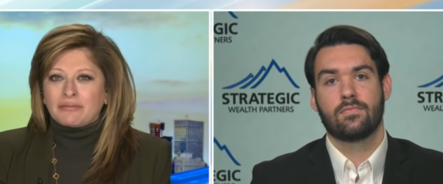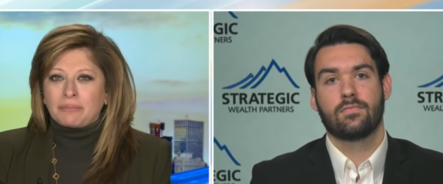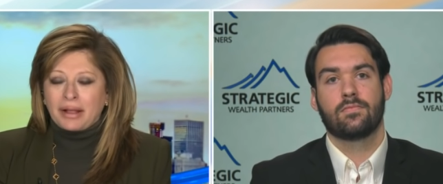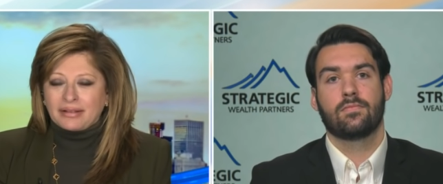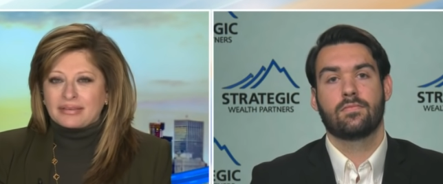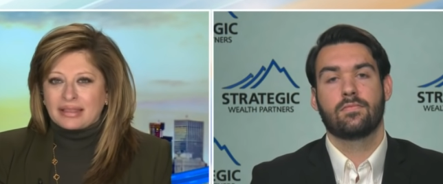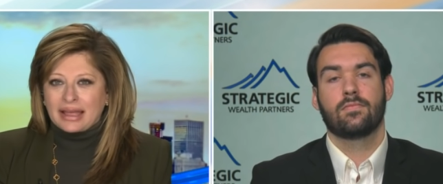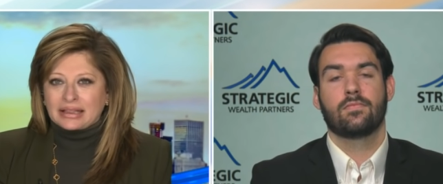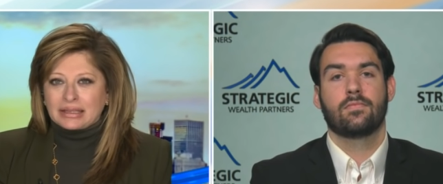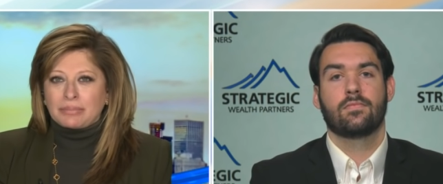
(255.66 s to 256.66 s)
Speaker 1: of belts
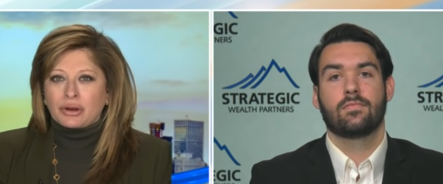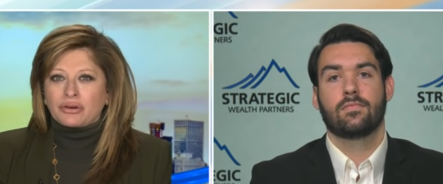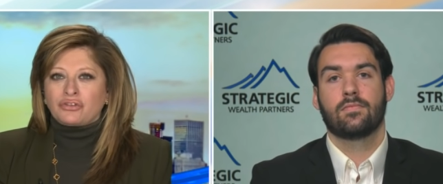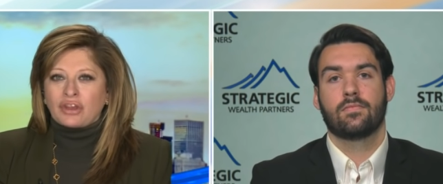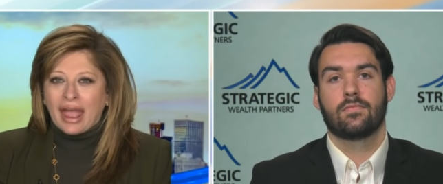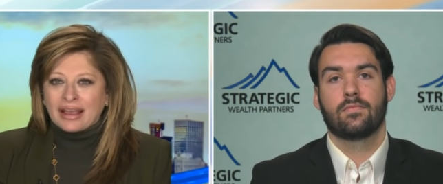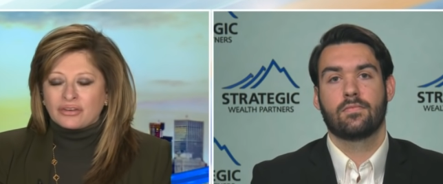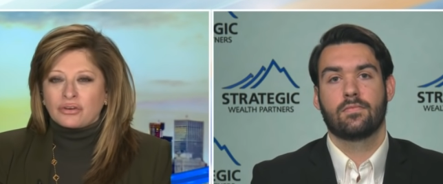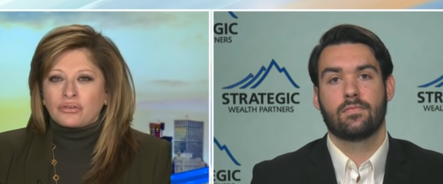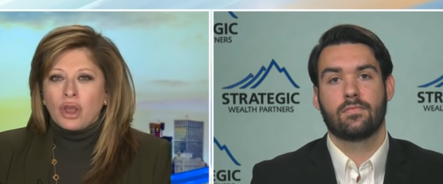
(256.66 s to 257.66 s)
likely because
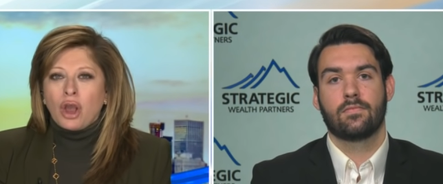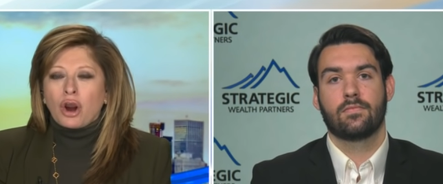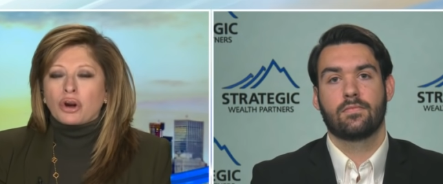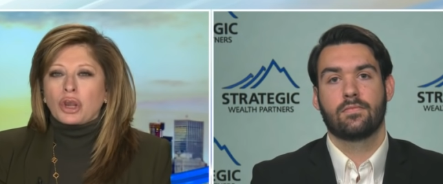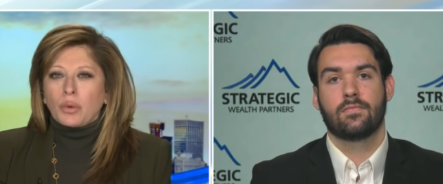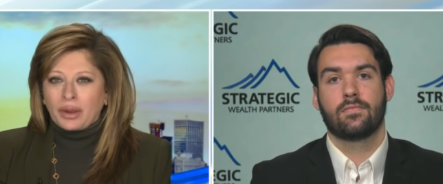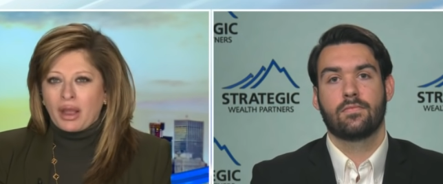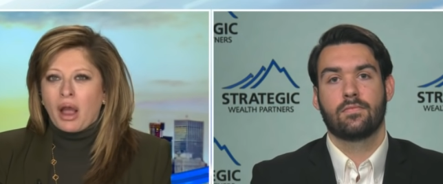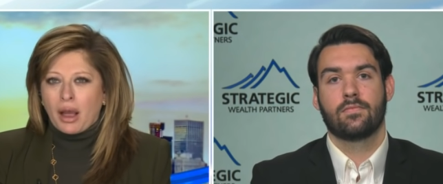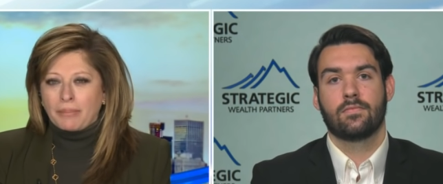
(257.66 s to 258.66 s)
taxes are going
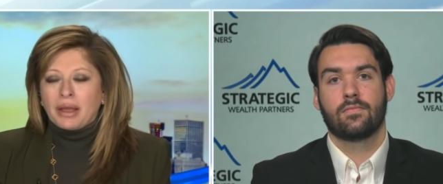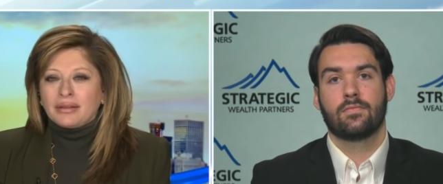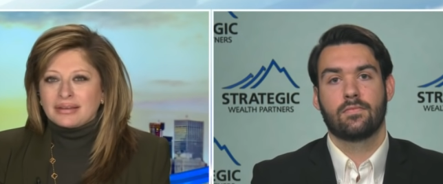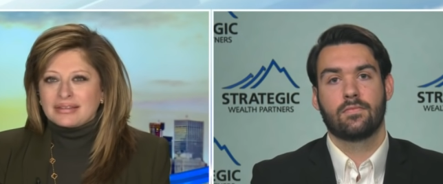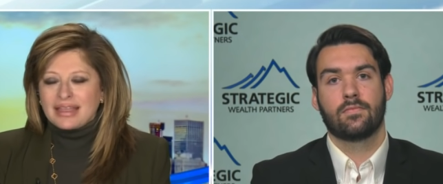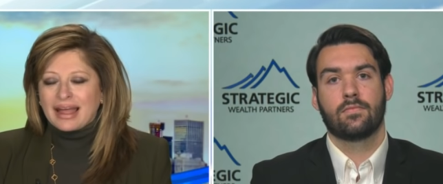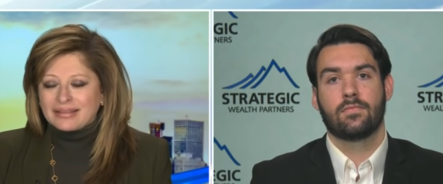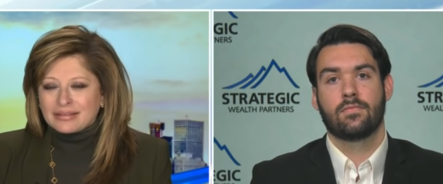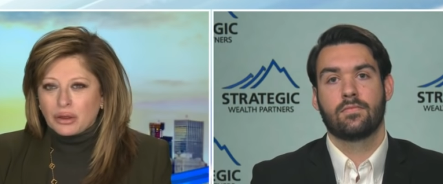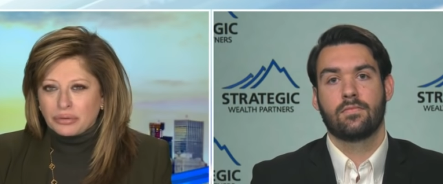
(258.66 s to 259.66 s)
up. Does
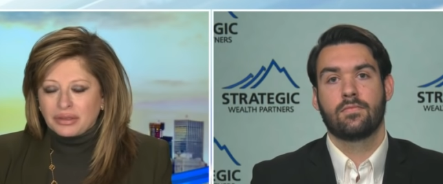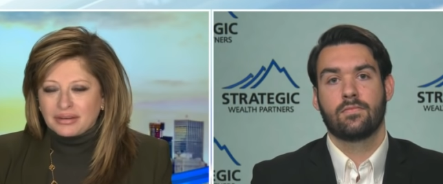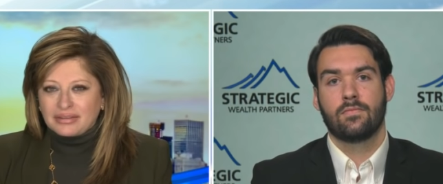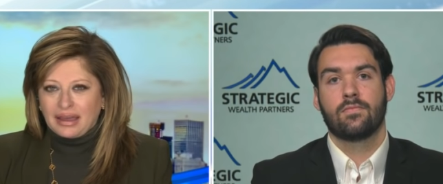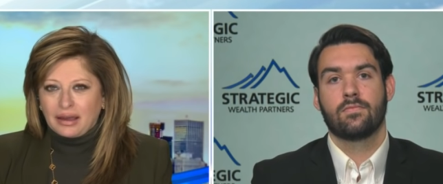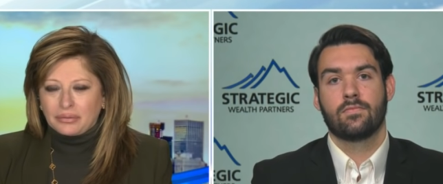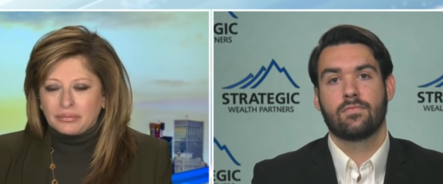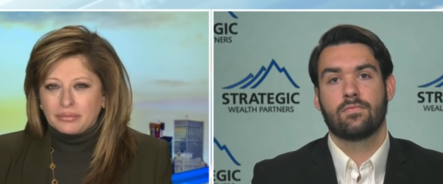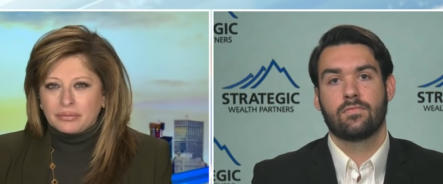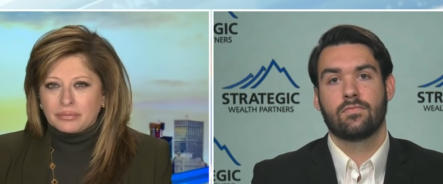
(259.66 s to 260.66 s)
that slow things down?
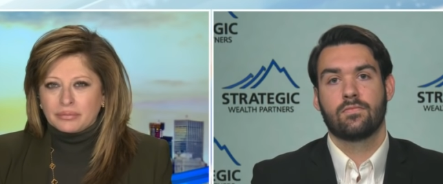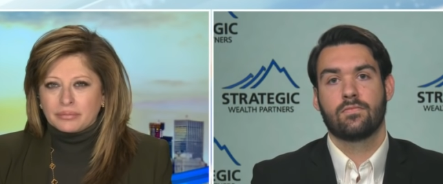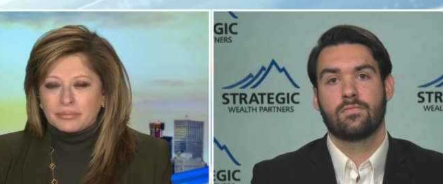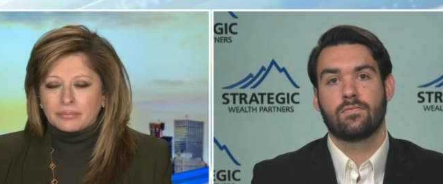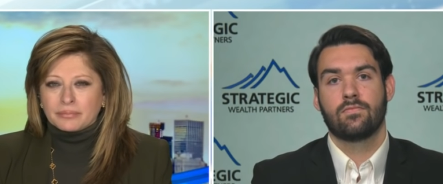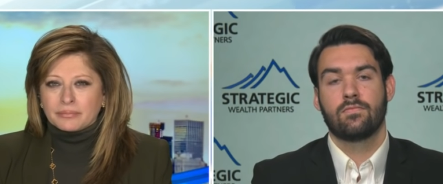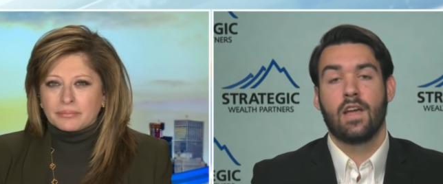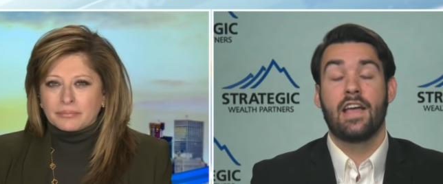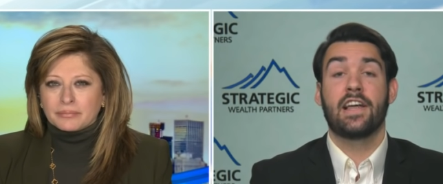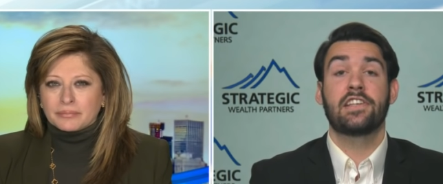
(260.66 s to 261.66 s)

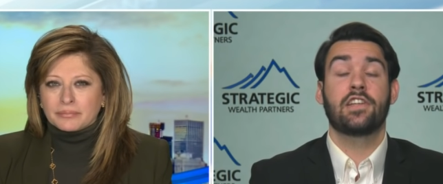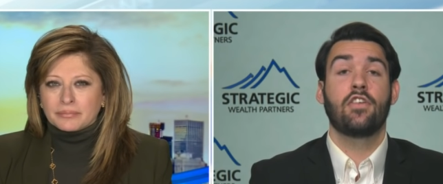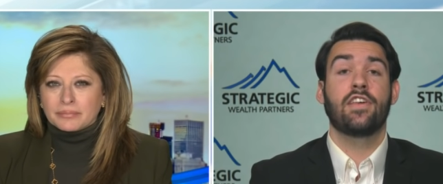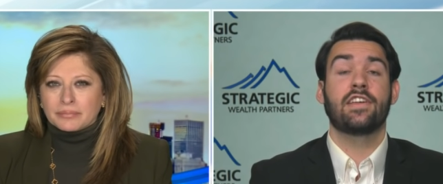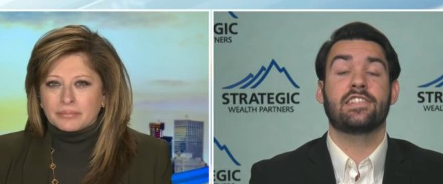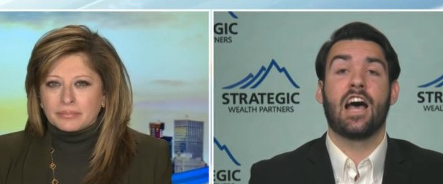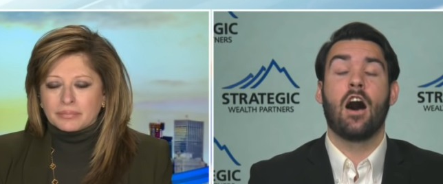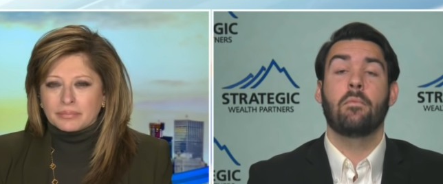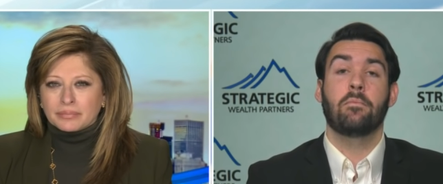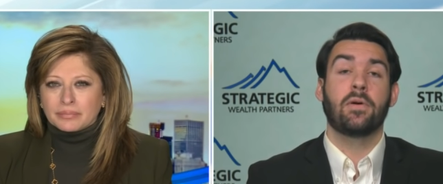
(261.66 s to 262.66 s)
Speaker 2: It does slow things
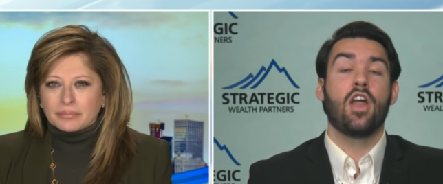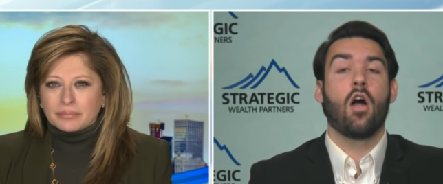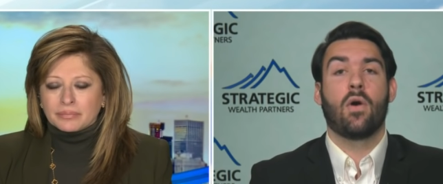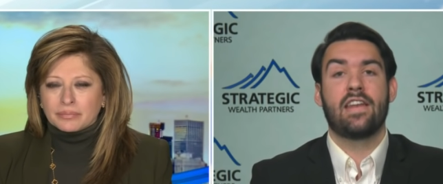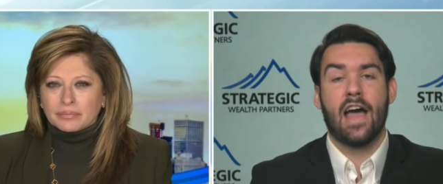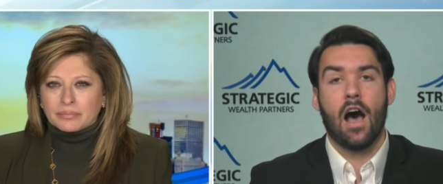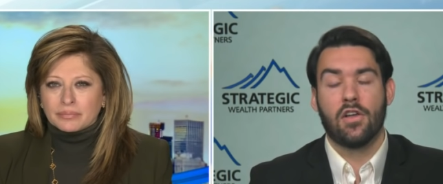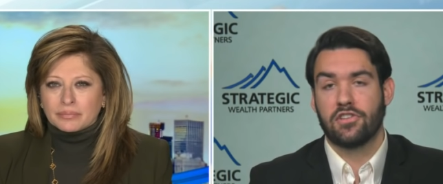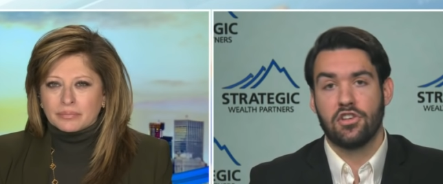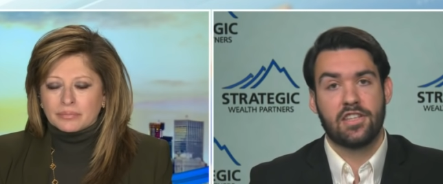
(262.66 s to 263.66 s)
down, but not right now.
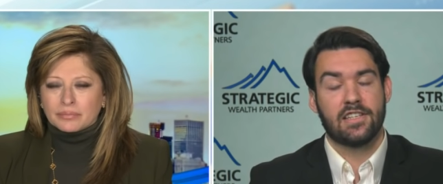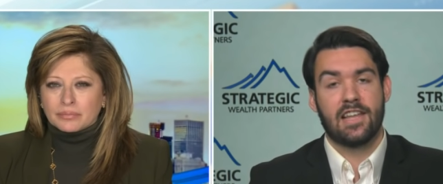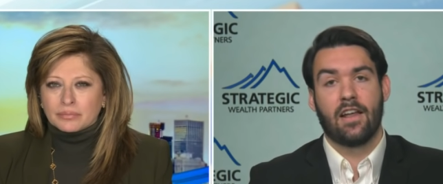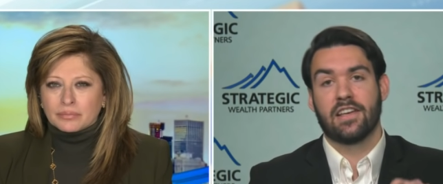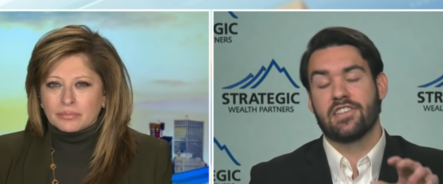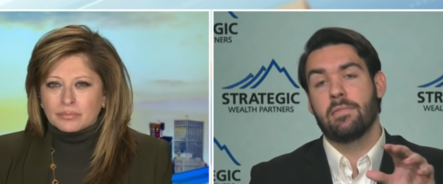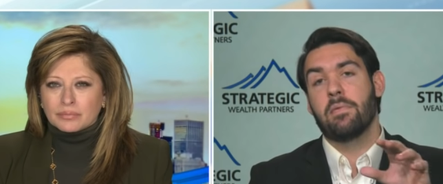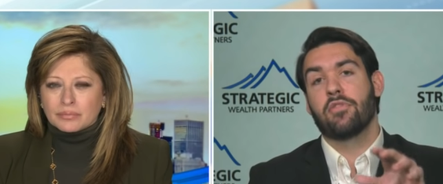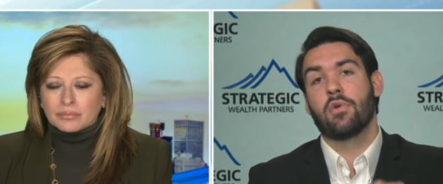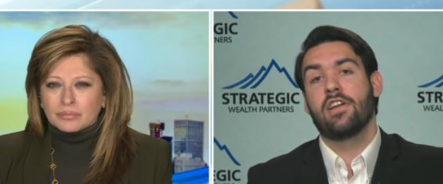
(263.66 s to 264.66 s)
It slows things down, like I said,
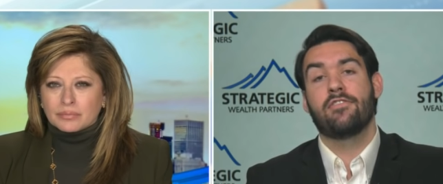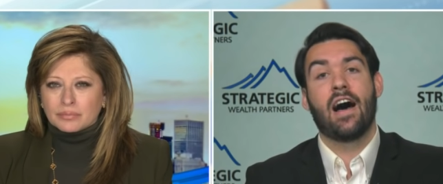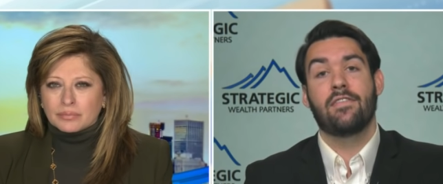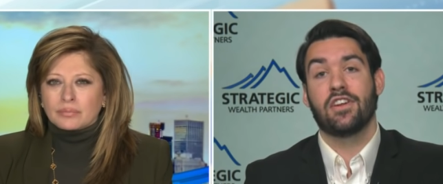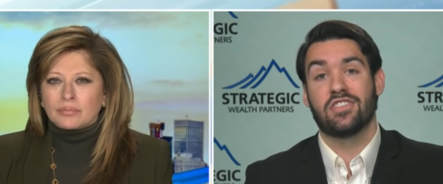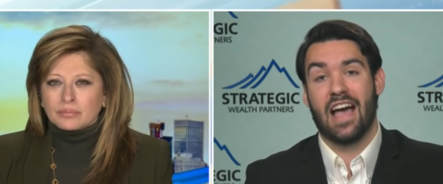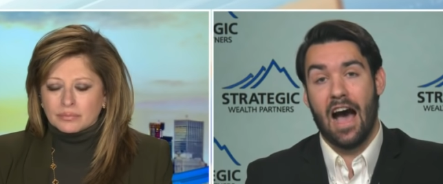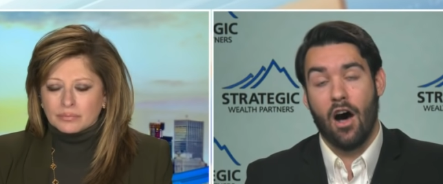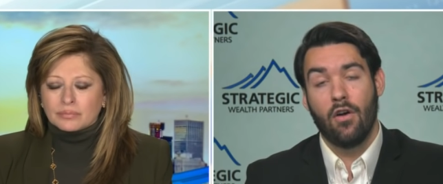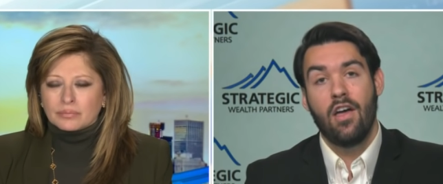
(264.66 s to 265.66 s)
maybe three to five years
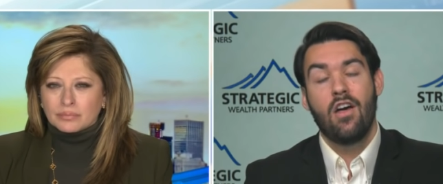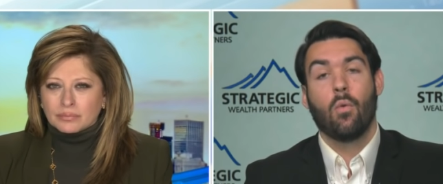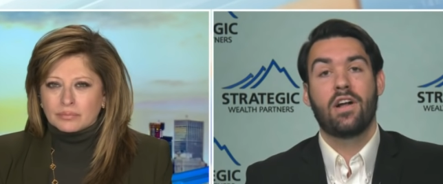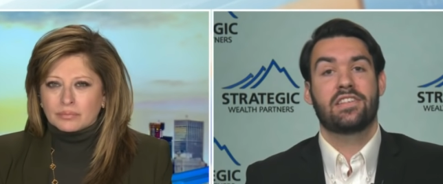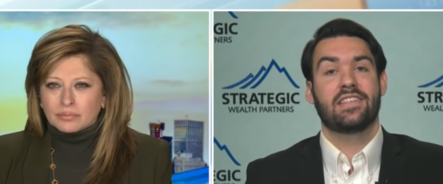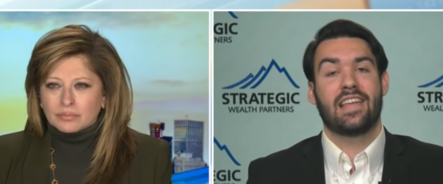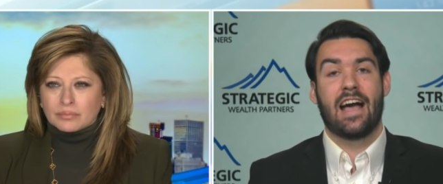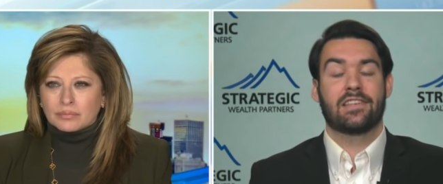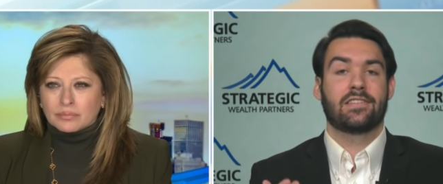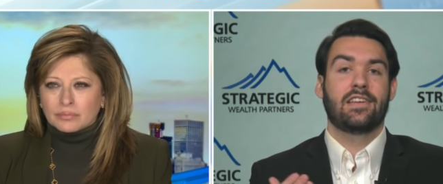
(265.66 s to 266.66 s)
out. Once these
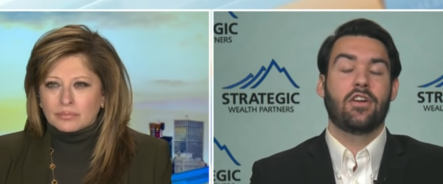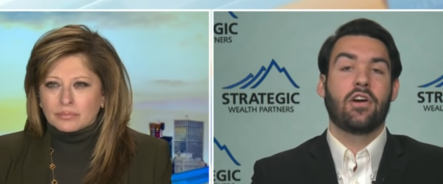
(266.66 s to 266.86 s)
tax you